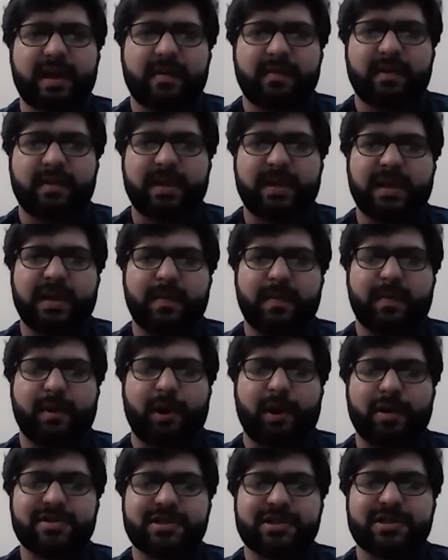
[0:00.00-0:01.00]
leading a
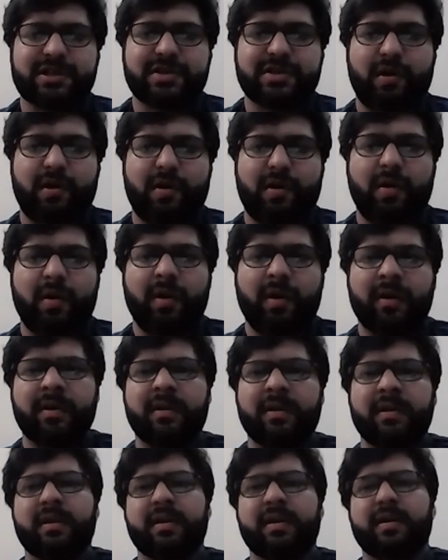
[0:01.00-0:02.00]
project
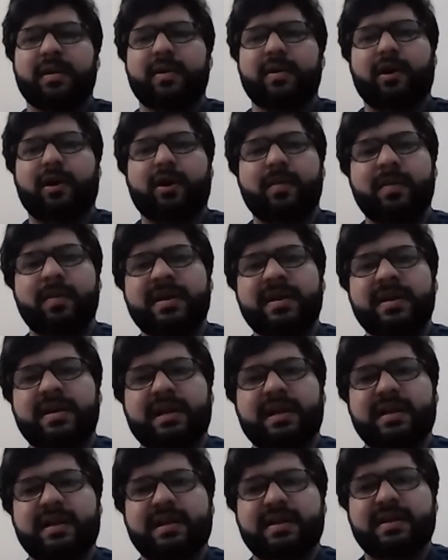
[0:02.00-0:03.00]
on
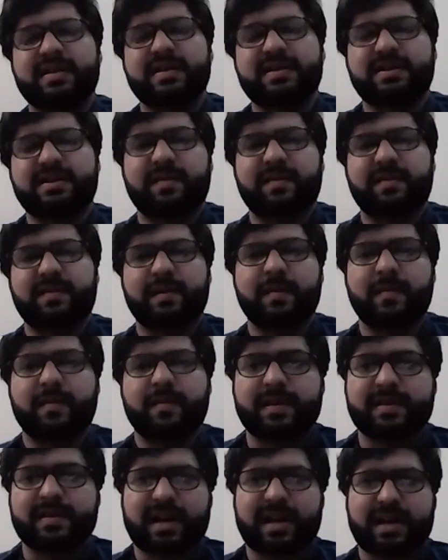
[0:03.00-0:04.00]
documenting the history of
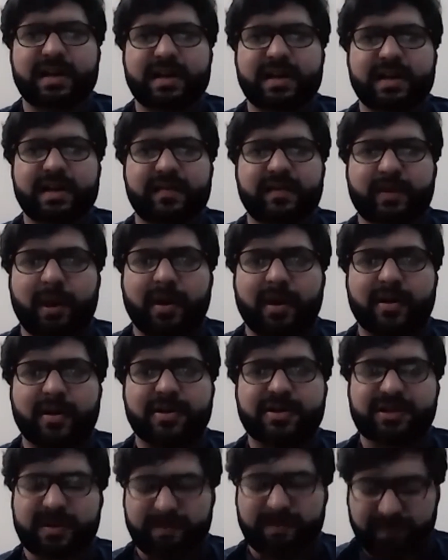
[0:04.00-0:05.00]
Indo-French scientific
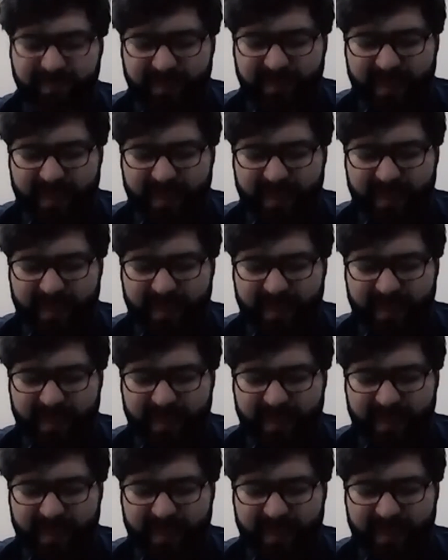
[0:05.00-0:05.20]
partnership